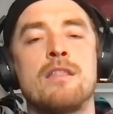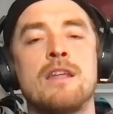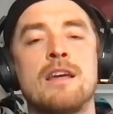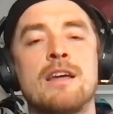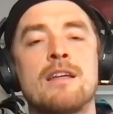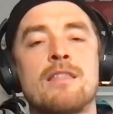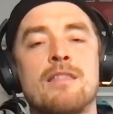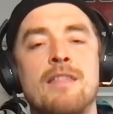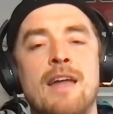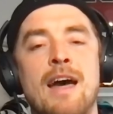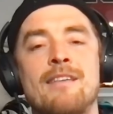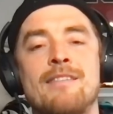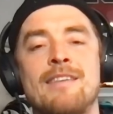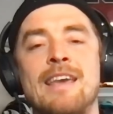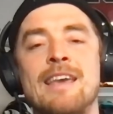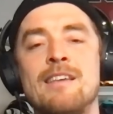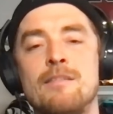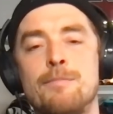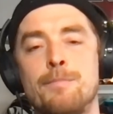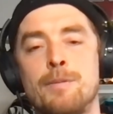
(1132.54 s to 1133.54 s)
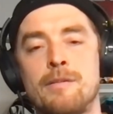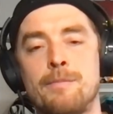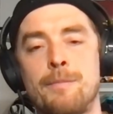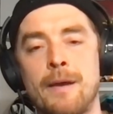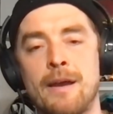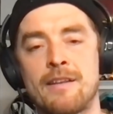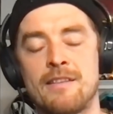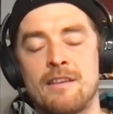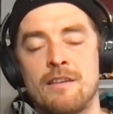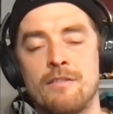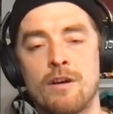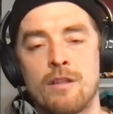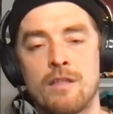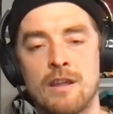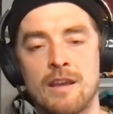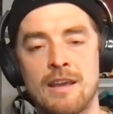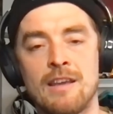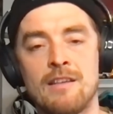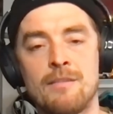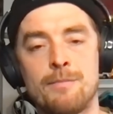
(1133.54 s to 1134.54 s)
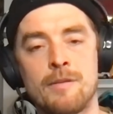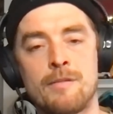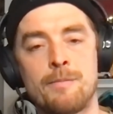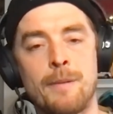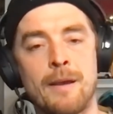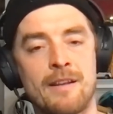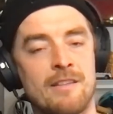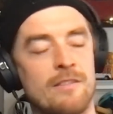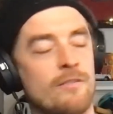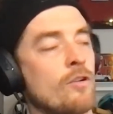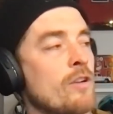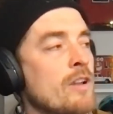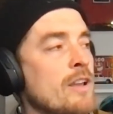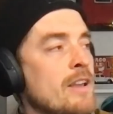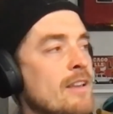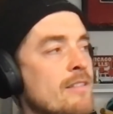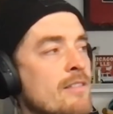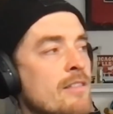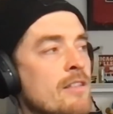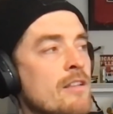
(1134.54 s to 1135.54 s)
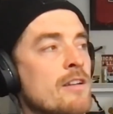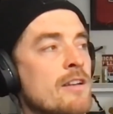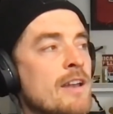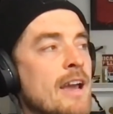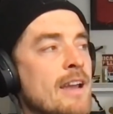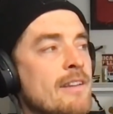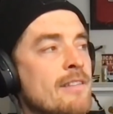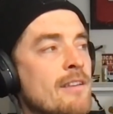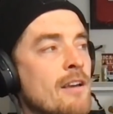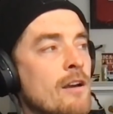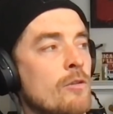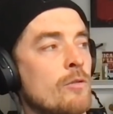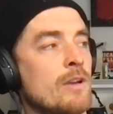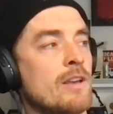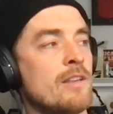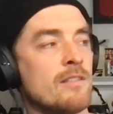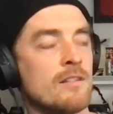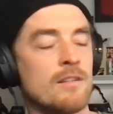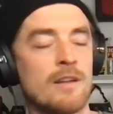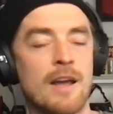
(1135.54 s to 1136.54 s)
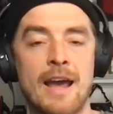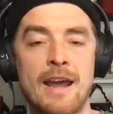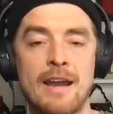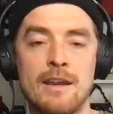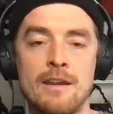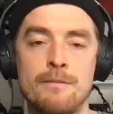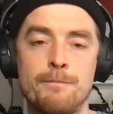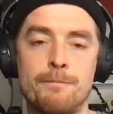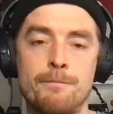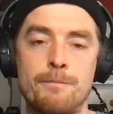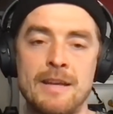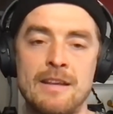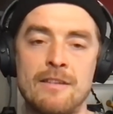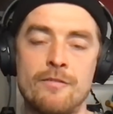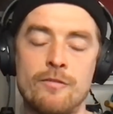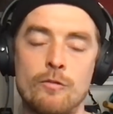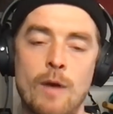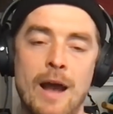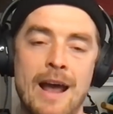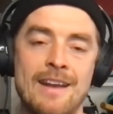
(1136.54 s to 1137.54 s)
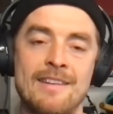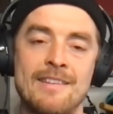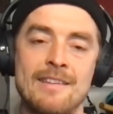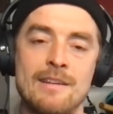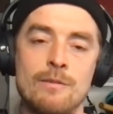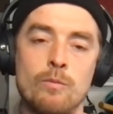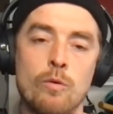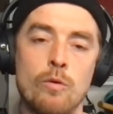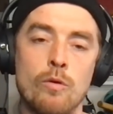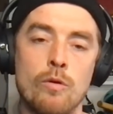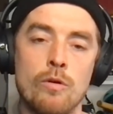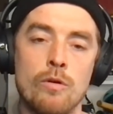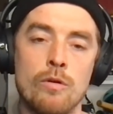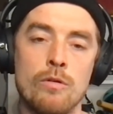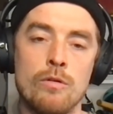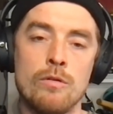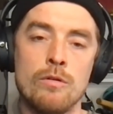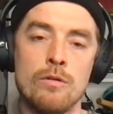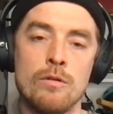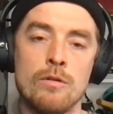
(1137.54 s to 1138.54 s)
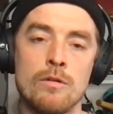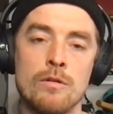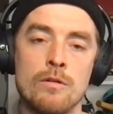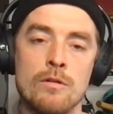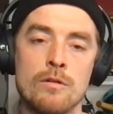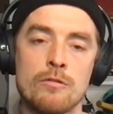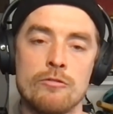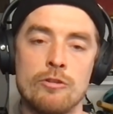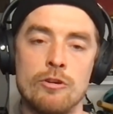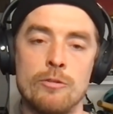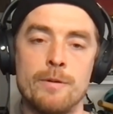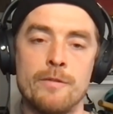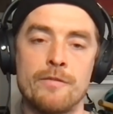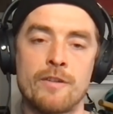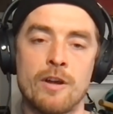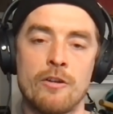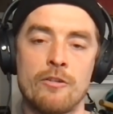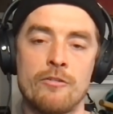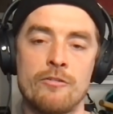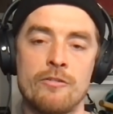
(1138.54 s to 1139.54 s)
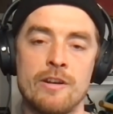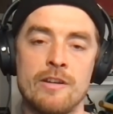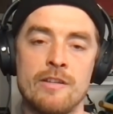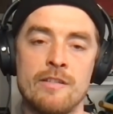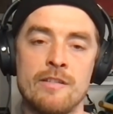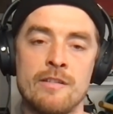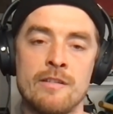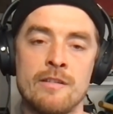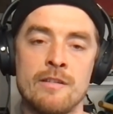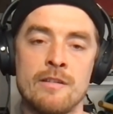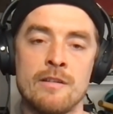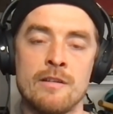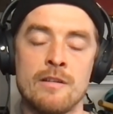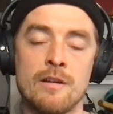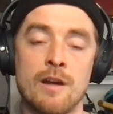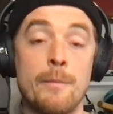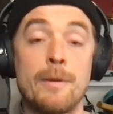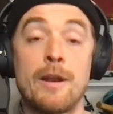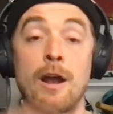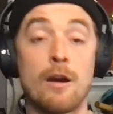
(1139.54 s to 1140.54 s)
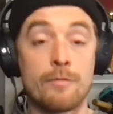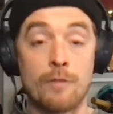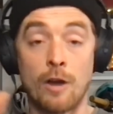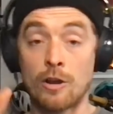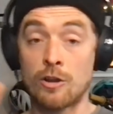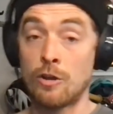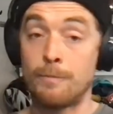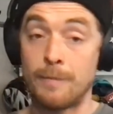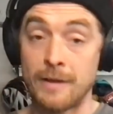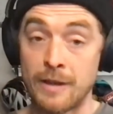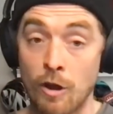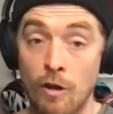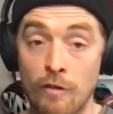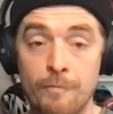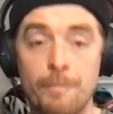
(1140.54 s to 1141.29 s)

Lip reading: that's his perspective. I think his perspective on it is that NATO isn't a peaceful anti-war group of countries. I mean, I could be off, but I